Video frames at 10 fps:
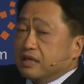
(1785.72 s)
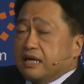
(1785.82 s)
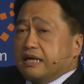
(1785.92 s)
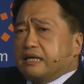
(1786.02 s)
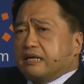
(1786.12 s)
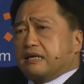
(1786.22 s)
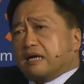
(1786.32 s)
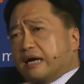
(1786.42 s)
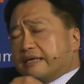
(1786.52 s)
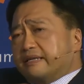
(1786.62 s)
And
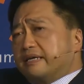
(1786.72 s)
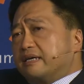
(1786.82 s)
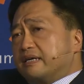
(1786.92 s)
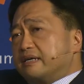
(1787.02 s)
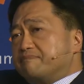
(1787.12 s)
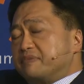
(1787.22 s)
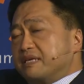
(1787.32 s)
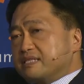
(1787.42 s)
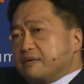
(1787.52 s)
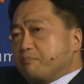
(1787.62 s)
I think
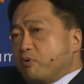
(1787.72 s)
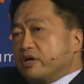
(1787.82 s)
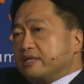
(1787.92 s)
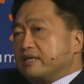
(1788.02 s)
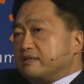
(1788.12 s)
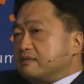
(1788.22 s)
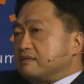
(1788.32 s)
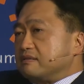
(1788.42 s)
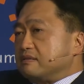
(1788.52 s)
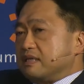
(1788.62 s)
it's important
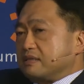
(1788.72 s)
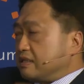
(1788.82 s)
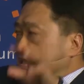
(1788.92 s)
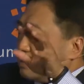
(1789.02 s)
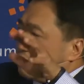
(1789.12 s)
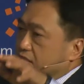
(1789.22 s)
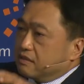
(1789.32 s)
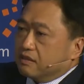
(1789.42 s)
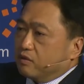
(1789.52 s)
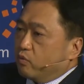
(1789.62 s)
that
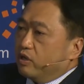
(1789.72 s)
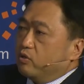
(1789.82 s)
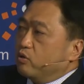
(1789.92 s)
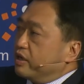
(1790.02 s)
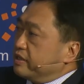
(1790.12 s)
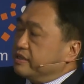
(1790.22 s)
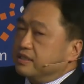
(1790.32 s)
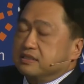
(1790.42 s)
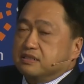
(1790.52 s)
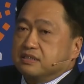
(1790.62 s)
we look at
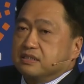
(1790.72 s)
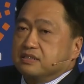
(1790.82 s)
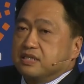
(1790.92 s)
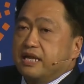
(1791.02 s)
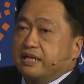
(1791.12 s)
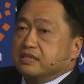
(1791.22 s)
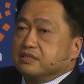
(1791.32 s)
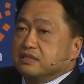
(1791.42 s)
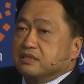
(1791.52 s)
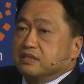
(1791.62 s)
this
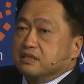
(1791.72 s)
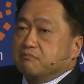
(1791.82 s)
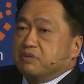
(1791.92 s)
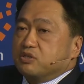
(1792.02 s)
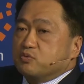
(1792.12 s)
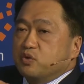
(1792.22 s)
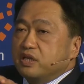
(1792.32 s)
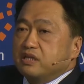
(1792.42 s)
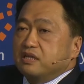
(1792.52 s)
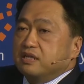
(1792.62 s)
challenge because
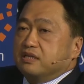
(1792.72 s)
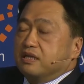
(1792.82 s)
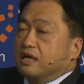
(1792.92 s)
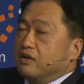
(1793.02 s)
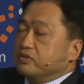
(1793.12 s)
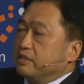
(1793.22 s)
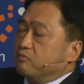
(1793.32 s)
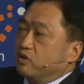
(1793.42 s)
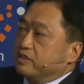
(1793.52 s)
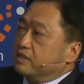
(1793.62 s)
we need an accounting
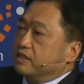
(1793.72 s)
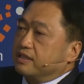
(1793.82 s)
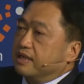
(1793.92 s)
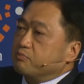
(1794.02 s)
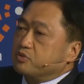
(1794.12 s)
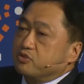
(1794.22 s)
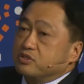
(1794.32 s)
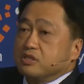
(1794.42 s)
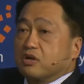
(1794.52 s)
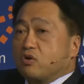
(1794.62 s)
model that
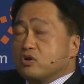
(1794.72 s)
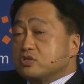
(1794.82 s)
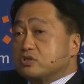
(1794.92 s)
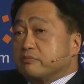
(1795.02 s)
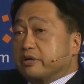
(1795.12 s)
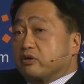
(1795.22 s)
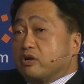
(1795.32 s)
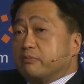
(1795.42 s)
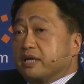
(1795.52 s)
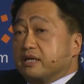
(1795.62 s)
captures the cost of
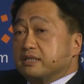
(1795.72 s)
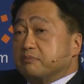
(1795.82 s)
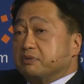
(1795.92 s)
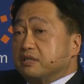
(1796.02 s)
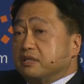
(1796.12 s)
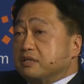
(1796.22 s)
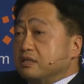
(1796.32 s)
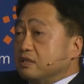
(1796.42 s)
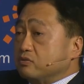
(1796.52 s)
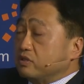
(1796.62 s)
economic activity
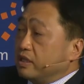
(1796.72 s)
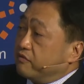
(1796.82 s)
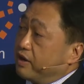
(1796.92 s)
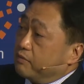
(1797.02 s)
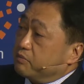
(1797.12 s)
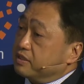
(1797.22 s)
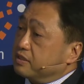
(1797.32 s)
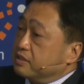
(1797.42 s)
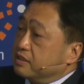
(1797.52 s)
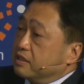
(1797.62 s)
to the environment,
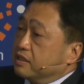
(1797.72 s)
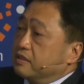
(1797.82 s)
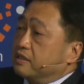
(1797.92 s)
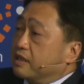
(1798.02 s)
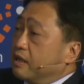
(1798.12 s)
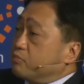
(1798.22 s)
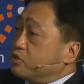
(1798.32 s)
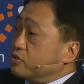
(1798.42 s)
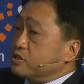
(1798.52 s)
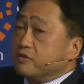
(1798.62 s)
that
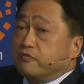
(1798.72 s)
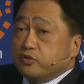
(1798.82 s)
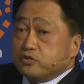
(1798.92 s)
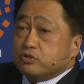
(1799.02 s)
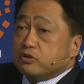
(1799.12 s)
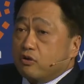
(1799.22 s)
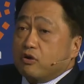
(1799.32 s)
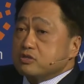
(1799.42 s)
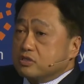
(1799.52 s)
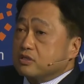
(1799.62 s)
captures the future
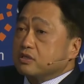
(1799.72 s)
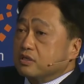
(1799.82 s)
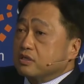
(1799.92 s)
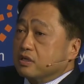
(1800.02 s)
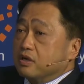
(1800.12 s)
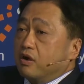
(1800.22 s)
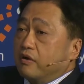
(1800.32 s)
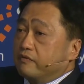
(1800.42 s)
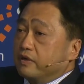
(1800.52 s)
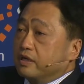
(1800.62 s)
cost
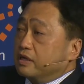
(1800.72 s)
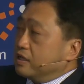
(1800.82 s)
of